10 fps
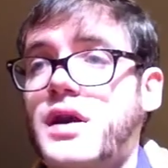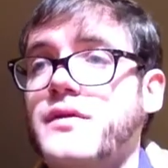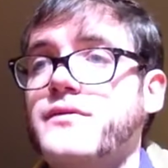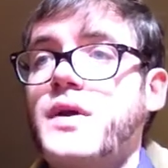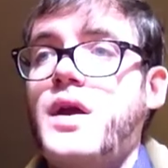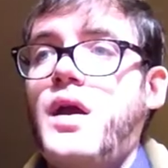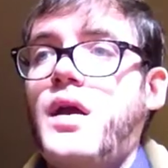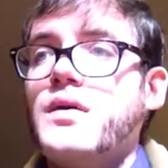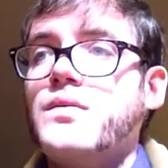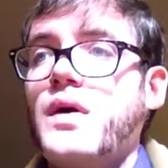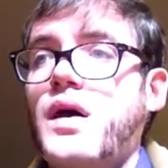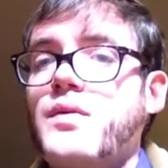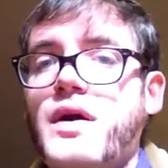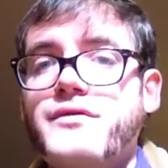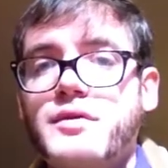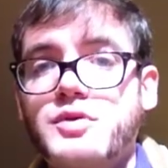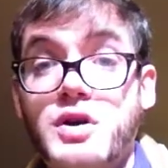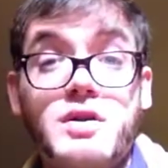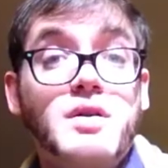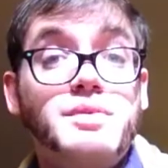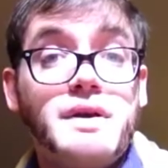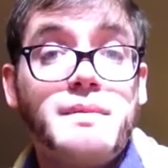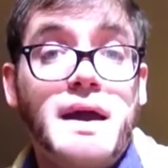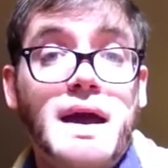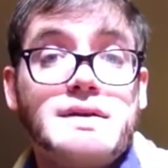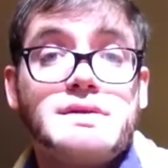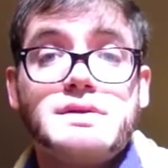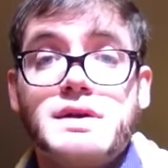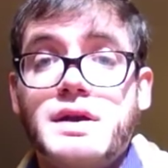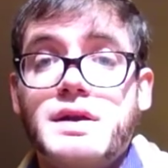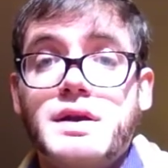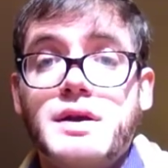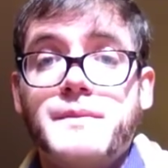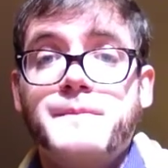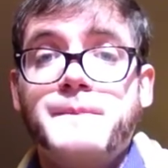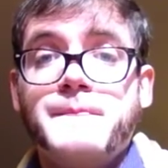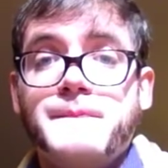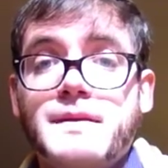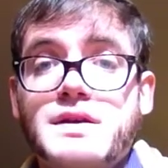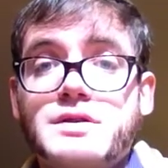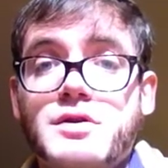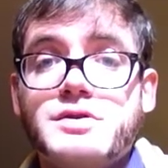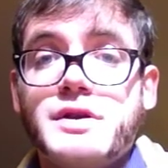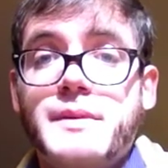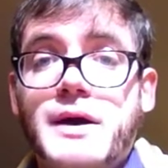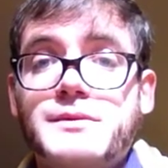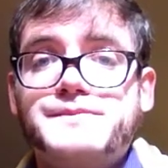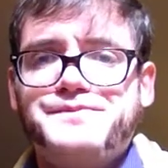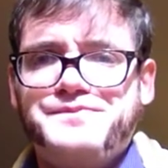I write for a blog called Play the Past that is largely about